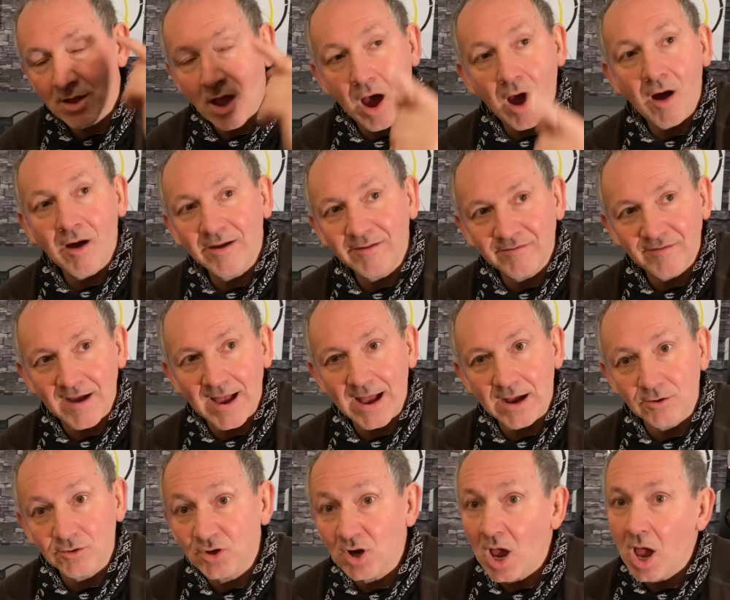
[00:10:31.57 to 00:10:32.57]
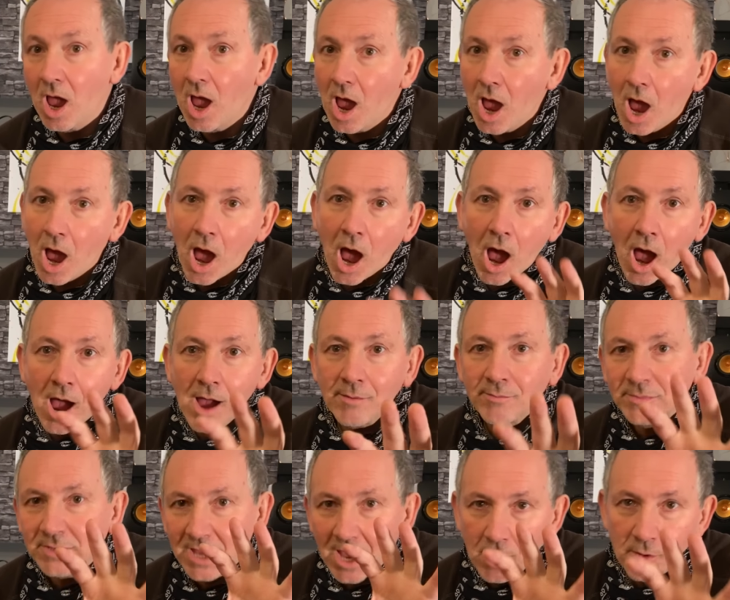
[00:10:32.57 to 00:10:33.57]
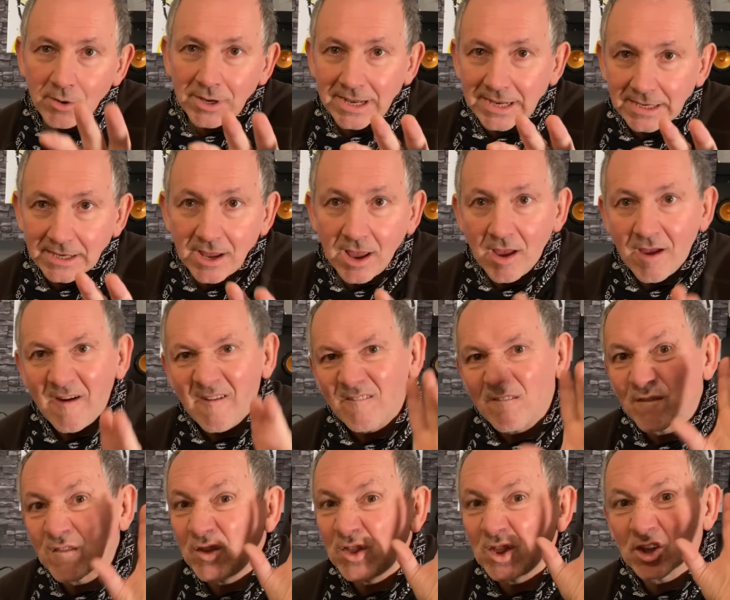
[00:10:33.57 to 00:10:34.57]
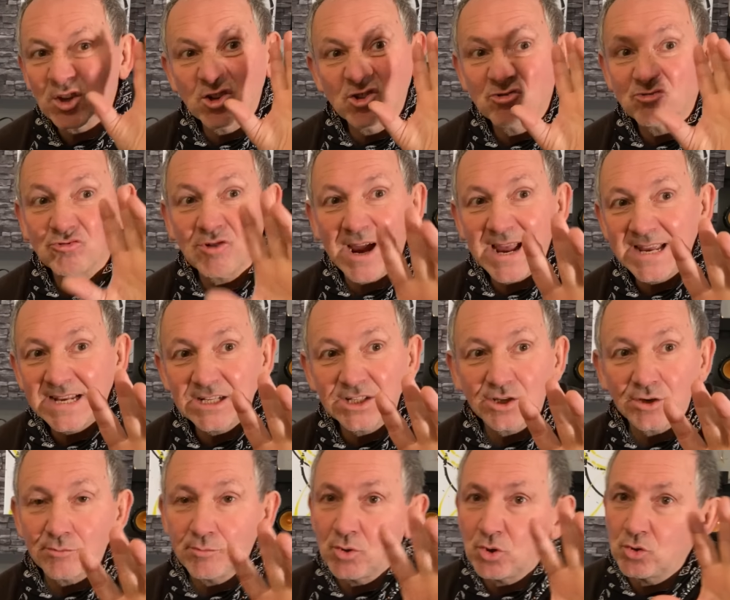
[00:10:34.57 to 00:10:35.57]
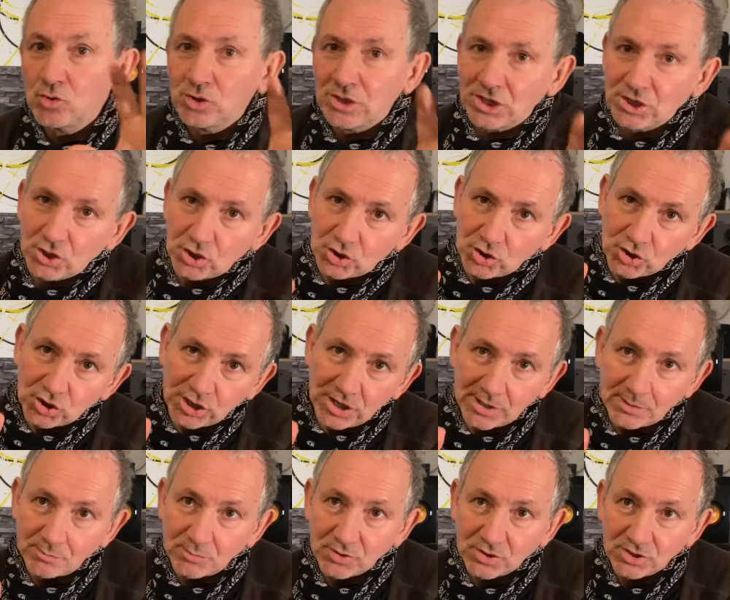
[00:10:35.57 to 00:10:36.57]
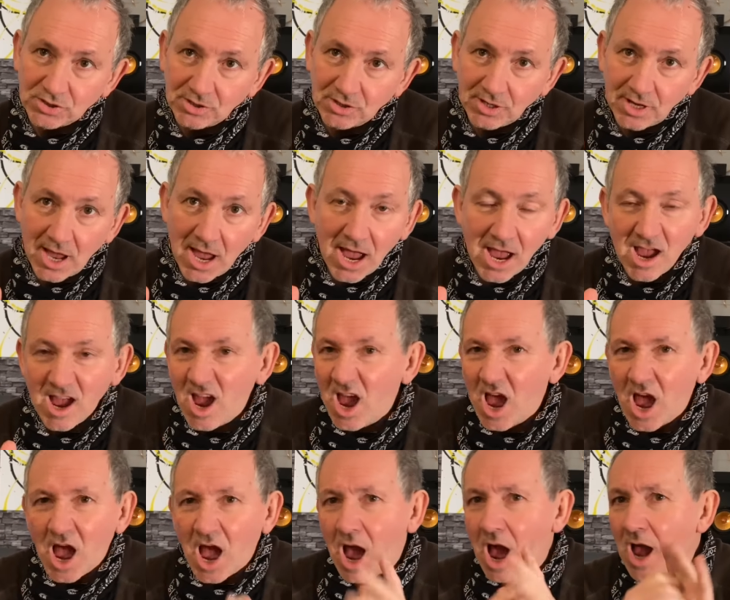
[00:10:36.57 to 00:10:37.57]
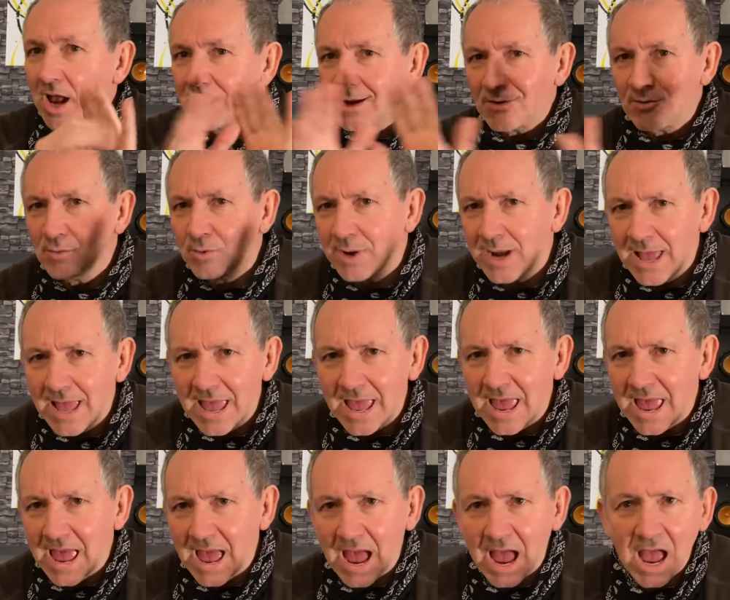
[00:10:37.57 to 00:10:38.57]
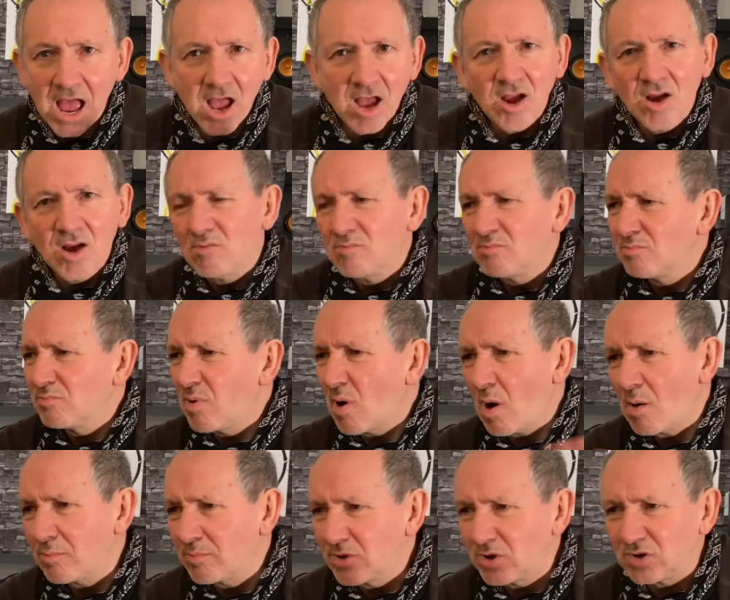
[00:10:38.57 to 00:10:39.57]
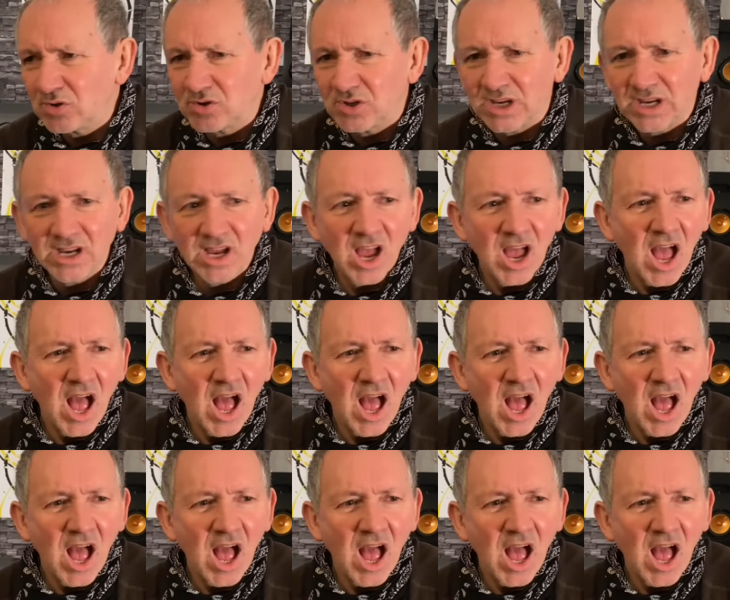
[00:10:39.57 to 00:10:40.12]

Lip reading: I found I'm going for the great musicianships. Yeah, I don't want to hear pop music.